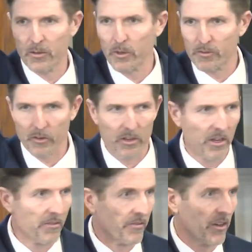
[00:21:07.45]
anyone
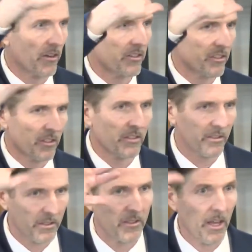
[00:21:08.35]
have fears? And
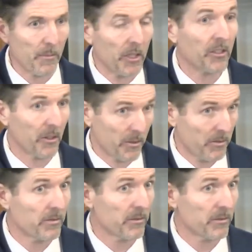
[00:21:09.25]
yeah, me too.